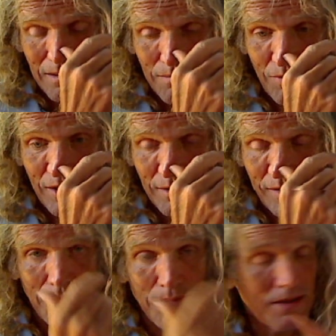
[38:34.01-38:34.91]
and wait
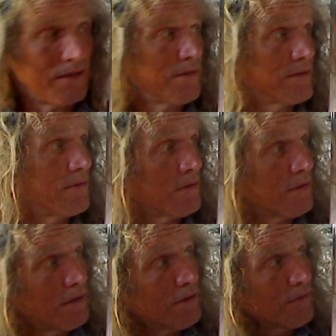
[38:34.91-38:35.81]
10 minutes,
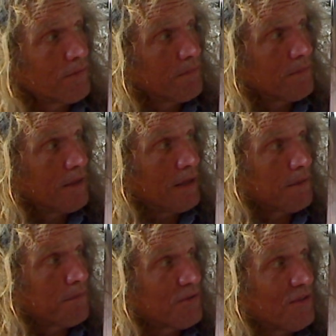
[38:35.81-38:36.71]
they'll end
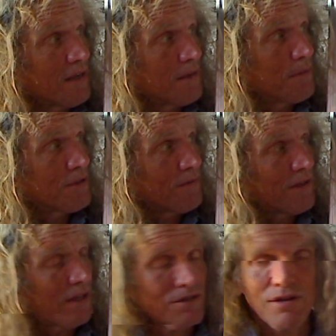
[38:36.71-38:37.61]
up seeing a bunch of
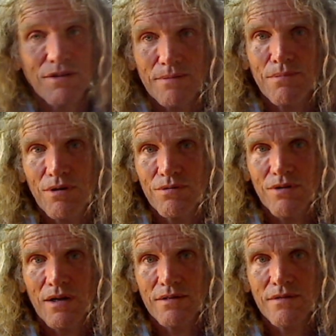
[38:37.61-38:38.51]
electrons and
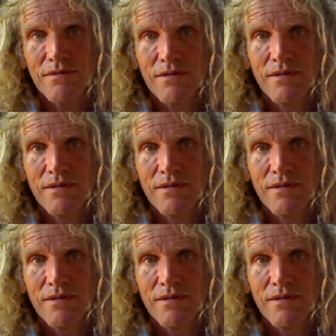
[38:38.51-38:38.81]
protons,